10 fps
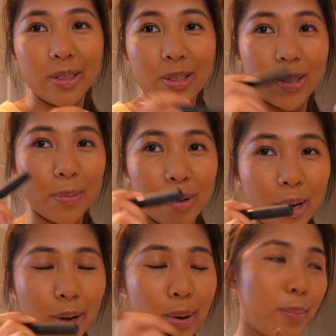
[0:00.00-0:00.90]
So I'm
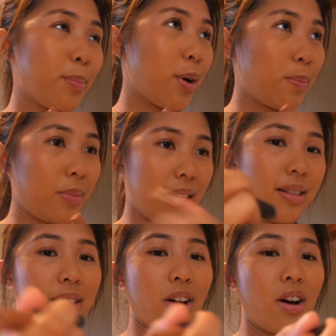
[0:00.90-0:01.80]
gonna pop
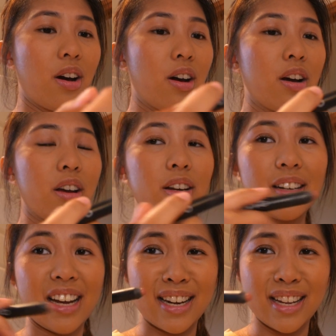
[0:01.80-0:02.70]
this on.
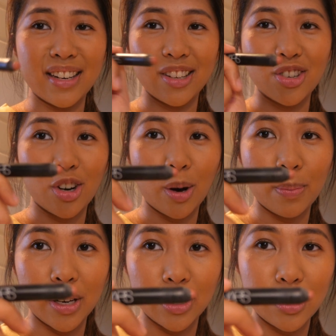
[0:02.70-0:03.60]
I need to sharpen it